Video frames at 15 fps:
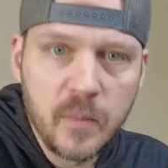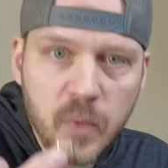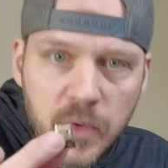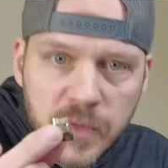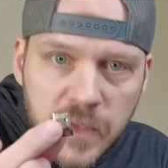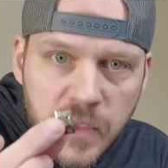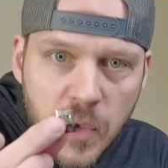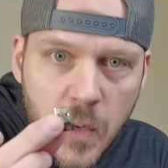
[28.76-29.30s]

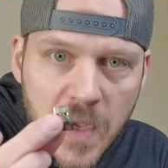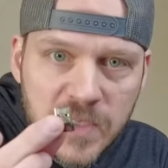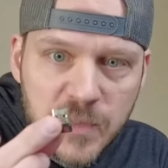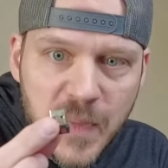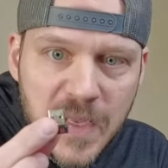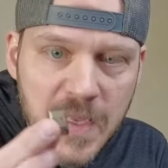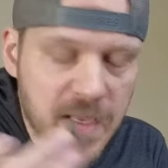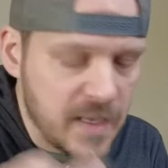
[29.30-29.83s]
put the U S
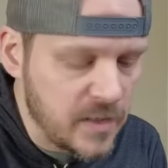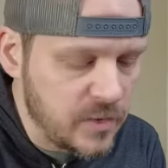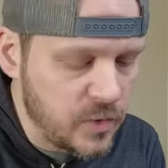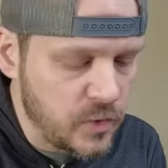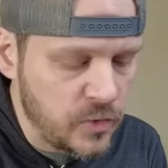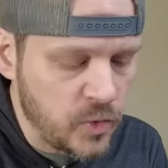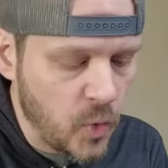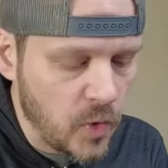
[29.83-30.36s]
B
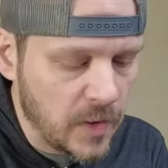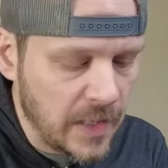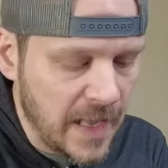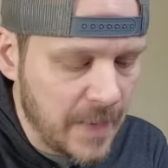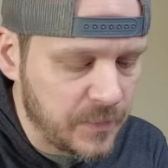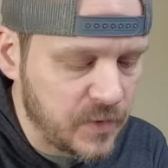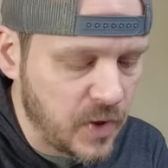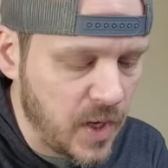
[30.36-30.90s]
into your
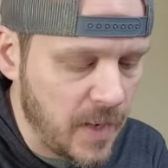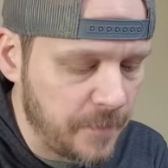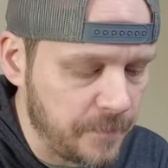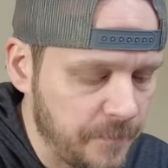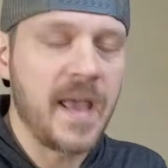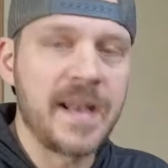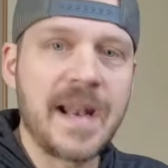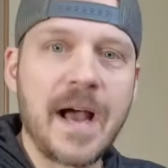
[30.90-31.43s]

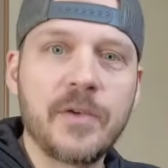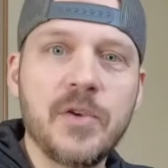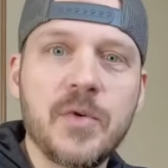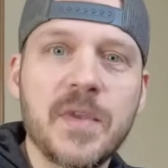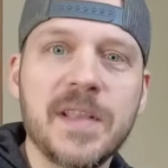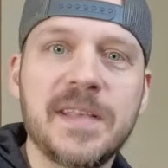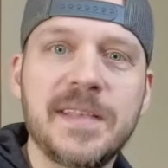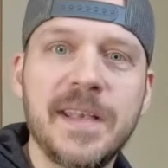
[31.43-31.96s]
laptop, and now you
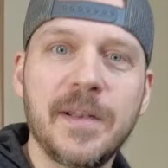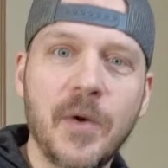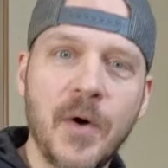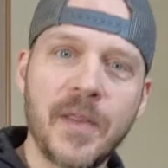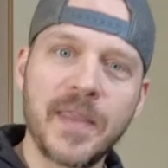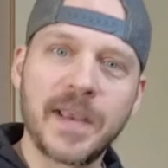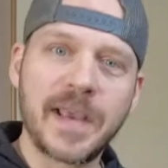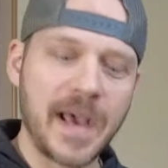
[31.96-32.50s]
can sit
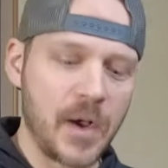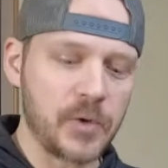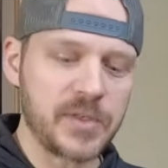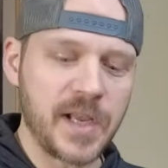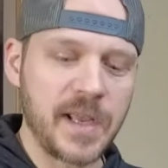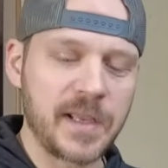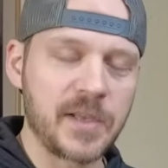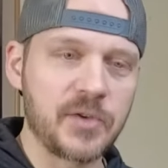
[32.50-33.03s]
on the
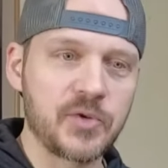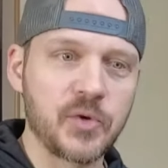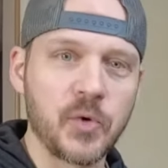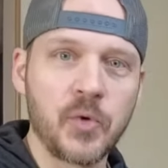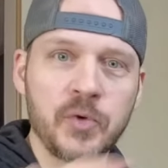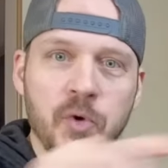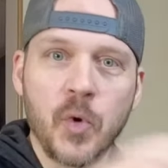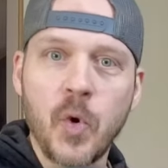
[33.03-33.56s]
couch and
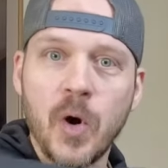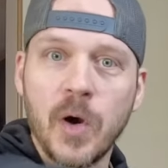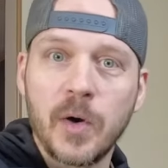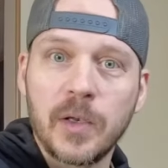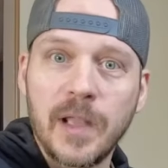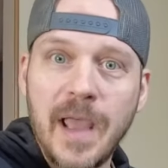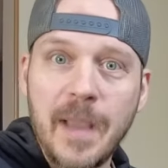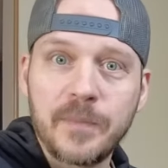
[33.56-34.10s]
control
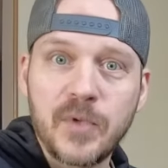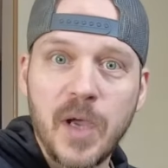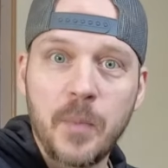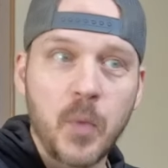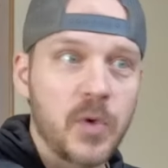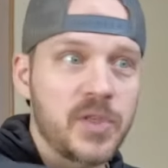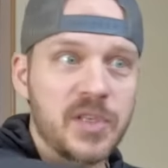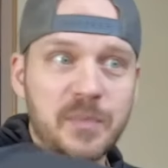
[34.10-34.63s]
your
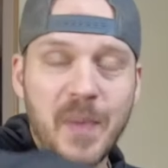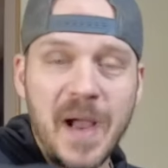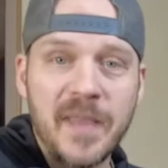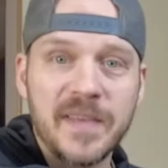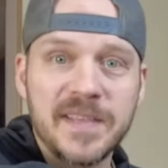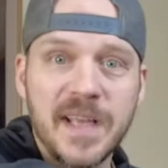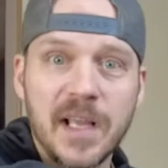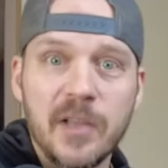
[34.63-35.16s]
laptop, which is by
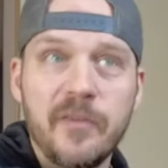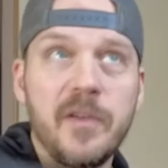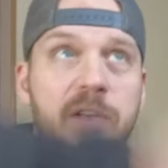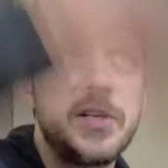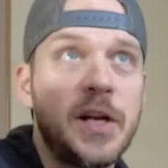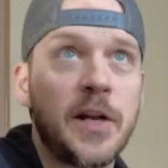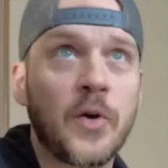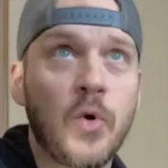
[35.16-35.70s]
the
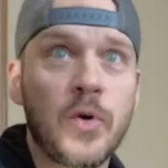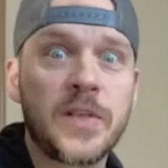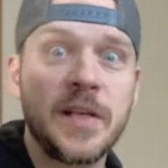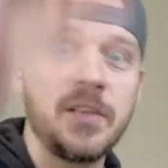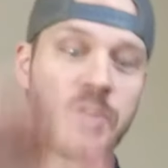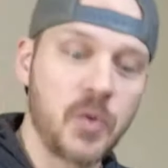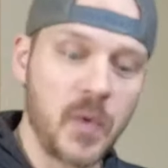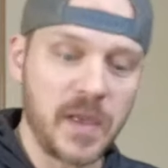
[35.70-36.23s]
television and hooked
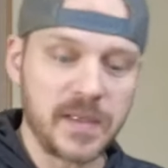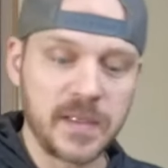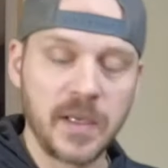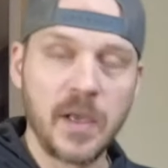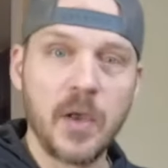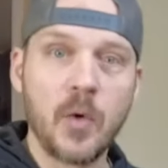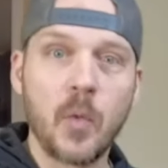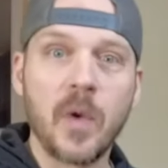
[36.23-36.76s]
into
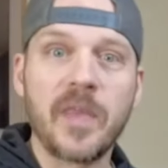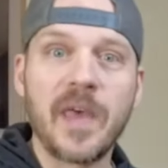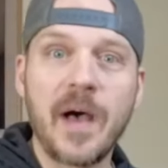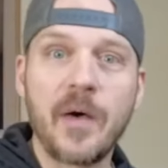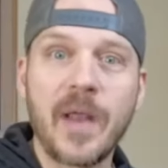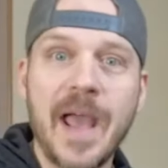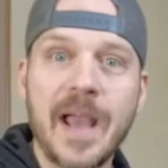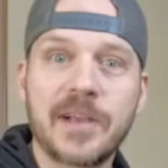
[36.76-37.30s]
it,
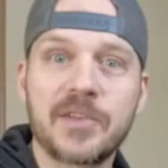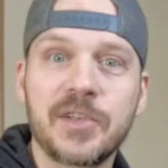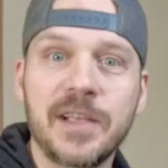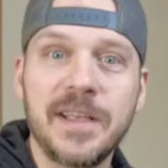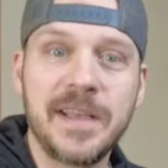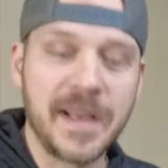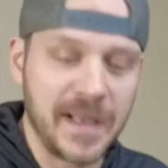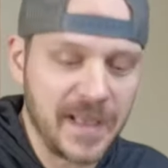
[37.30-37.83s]
without
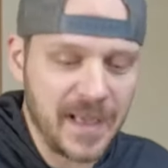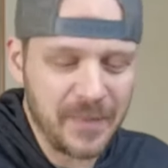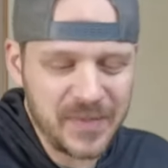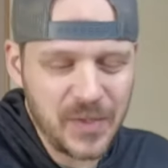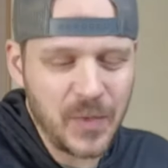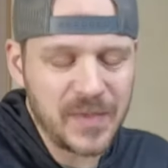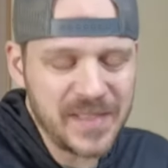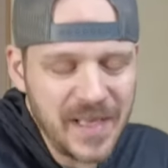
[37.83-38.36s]
actually getting up.
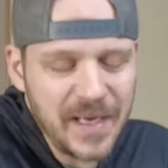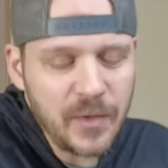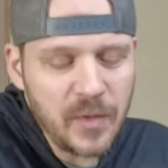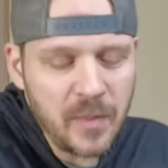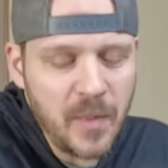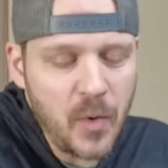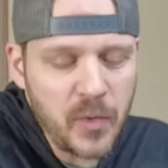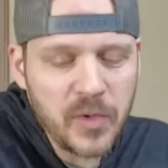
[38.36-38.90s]
So it's like a
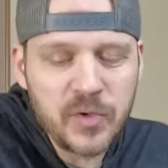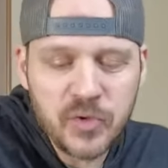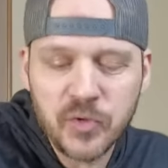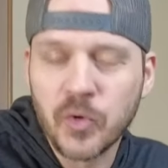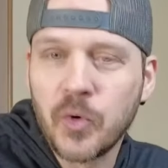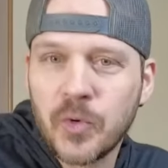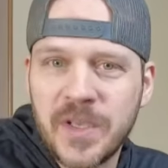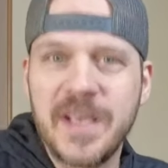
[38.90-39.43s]
remote
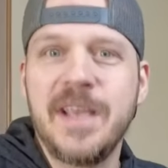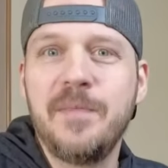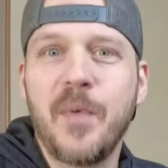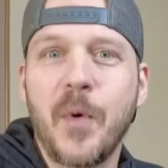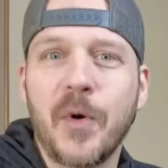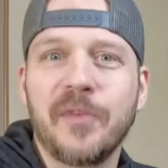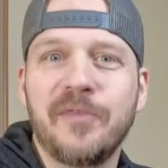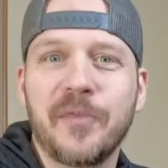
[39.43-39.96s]
control
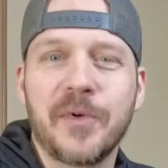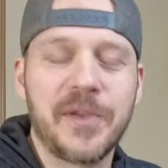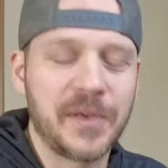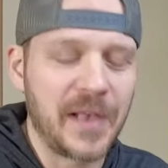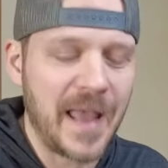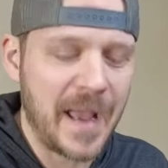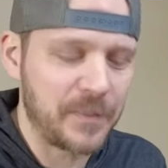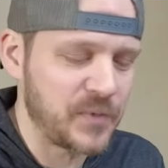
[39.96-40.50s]
keyboard for
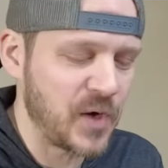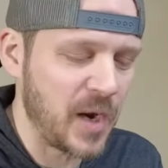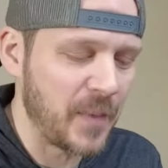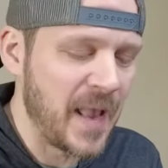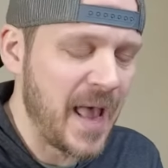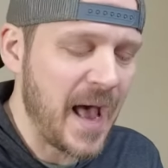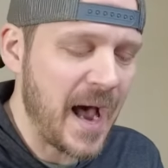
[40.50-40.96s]
your laptop.